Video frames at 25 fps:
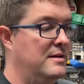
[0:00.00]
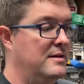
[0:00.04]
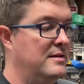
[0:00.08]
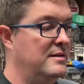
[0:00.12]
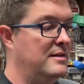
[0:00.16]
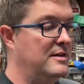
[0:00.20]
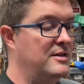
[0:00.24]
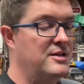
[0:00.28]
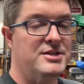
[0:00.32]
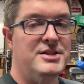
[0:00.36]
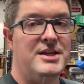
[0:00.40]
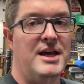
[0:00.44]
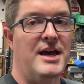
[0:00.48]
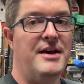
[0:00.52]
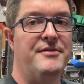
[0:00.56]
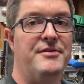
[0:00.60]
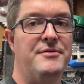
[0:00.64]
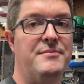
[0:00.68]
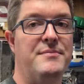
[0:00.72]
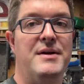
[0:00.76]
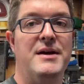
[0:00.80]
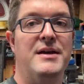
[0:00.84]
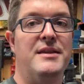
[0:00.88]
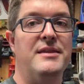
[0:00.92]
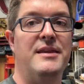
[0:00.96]
they just
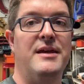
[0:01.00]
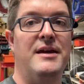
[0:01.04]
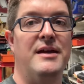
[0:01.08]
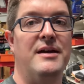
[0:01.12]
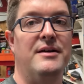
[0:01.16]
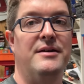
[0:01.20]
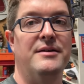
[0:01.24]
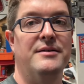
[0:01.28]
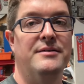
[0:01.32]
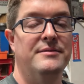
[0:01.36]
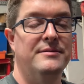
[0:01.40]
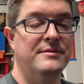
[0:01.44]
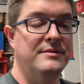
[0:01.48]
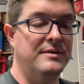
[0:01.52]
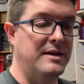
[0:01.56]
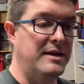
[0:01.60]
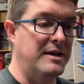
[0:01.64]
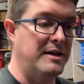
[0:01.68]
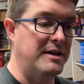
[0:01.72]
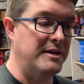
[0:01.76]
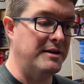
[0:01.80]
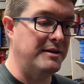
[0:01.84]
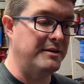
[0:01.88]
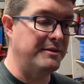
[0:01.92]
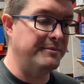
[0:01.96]
haven't been there.
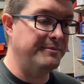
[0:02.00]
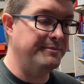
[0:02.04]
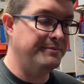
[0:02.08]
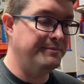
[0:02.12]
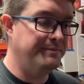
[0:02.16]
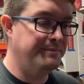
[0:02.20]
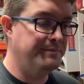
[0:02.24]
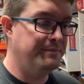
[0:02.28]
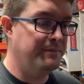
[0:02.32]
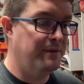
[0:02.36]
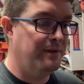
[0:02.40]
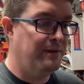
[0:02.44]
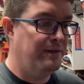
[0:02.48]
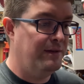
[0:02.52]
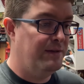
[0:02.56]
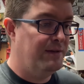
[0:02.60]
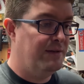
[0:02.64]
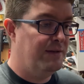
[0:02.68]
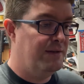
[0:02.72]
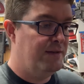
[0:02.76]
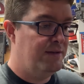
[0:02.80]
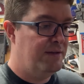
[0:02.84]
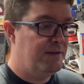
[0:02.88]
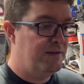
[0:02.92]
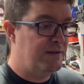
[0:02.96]
And
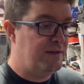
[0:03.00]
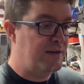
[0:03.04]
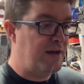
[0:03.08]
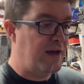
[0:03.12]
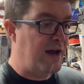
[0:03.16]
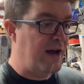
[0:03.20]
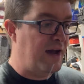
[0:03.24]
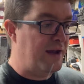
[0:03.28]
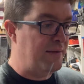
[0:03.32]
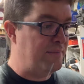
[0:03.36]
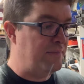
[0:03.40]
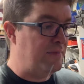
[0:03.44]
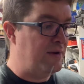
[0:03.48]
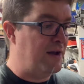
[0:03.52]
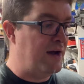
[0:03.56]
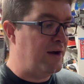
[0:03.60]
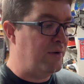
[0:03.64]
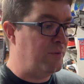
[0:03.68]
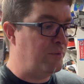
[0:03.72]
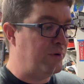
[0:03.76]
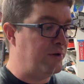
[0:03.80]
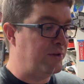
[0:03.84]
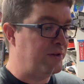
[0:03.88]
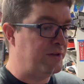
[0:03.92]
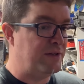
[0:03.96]
I'm
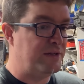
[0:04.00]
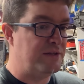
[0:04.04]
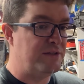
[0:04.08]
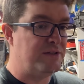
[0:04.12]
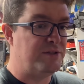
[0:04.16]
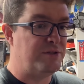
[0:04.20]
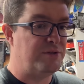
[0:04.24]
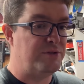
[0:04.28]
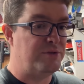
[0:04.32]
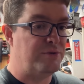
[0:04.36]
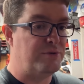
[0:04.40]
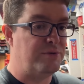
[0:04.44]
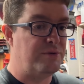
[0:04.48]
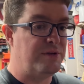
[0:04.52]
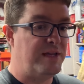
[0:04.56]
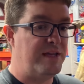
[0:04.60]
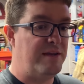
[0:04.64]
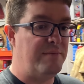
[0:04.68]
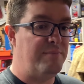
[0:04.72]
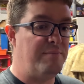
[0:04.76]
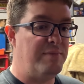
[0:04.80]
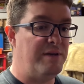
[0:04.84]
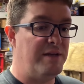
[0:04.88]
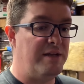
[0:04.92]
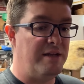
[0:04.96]
not willing to
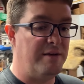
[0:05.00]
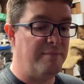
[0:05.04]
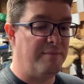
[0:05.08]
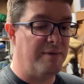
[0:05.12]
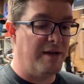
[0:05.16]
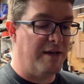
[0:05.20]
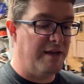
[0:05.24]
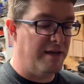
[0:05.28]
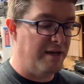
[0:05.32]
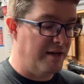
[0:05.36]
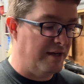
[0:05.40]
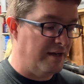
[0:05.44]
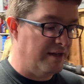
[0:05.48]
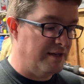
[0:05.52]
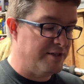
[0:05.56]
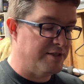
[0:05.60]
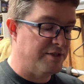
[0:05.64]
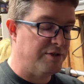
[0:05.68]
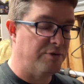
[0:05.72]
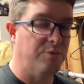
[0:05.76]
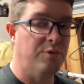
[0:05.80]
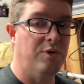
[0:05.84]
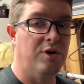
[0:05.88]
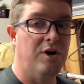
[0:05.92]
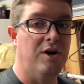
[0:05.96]
keep beating my head against
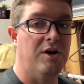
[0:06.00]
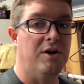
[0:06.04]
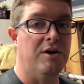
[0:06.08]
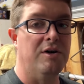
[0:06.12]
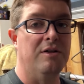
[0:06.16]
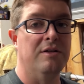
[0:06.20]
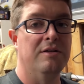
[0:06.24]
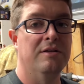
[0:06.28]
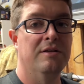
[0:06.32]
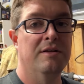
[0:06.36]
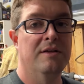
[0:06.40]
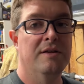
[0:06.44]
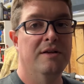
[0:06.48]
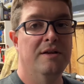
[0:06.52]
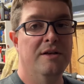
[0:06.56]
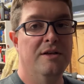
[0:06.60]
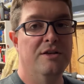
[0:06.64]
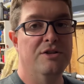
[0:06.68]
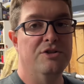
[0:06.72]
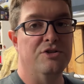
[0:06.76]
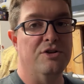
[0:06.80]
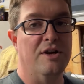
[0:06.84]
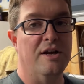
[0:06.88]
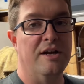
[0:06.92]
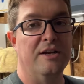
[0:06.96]
a wall
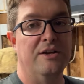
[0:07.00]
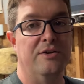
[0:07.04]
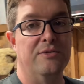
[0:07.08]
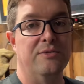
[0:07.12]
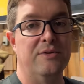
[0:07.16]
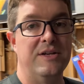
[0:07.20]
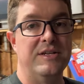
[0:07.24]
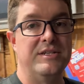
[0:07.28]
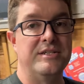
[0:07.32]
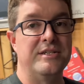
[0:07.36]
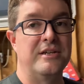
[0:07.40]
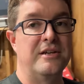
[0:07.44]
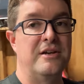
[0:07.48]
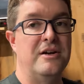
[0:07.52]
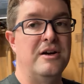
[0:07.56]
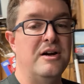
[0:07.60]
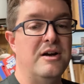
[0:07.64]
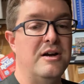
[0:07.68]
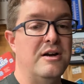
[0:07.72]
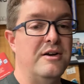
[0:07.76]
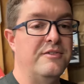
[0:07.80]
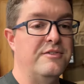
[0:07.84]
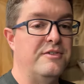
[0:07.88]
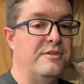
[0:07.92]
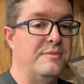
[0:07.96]
trying to race a
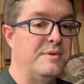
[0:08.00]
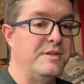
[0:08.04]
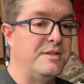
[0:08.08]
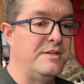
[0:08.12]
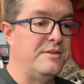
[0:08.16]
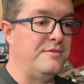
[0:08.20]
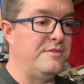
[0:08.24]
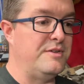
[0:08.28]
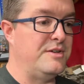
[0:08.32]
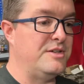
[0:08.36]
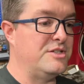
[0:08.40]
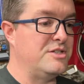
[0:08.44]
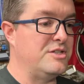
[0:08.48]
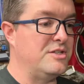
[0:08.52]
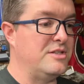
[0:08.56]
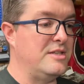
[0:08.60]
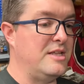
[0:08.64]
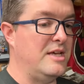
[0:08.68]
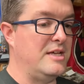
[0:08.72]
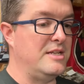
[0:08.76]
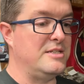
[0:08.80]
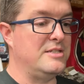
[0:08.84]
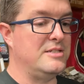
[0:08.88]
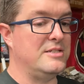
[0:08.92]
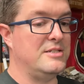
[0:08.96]
car from a division
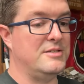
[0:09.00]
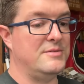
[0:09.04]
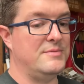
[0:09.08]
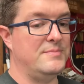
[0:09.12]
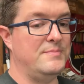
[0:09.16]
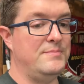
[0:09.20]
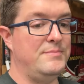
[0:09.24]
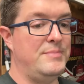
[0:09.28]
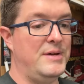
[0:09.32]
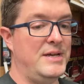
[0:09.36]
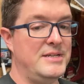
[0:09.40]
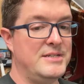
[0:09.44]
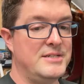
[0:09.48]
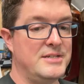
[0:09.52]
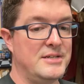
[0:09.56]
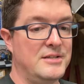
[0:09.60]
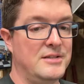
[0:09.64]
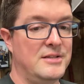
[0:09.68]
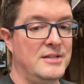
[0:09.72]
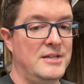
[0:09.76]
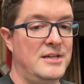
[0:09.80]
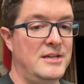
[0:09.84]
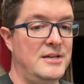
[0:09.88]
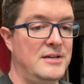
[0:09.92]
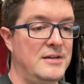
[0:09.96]
that's
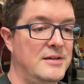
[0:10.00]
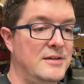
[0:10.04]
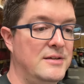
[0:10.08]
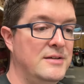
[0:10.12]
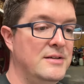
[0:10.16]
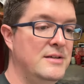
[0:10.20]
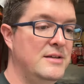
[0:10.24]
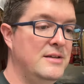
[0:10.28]
basically an